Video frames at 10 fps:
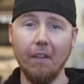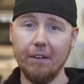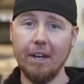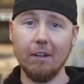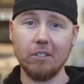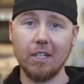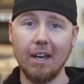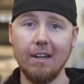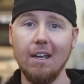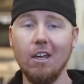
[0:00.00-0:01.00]
On the
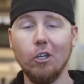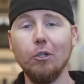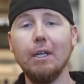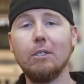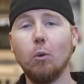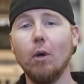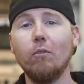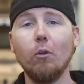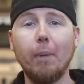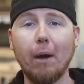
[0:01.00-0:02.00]
downside, you need a
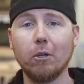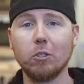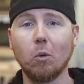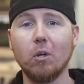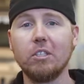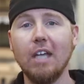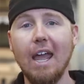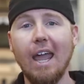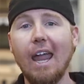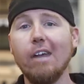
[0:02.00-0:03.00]
twelve volt power source
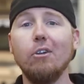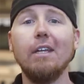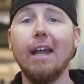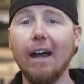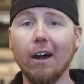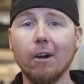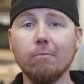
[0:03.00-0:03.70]
and you need air.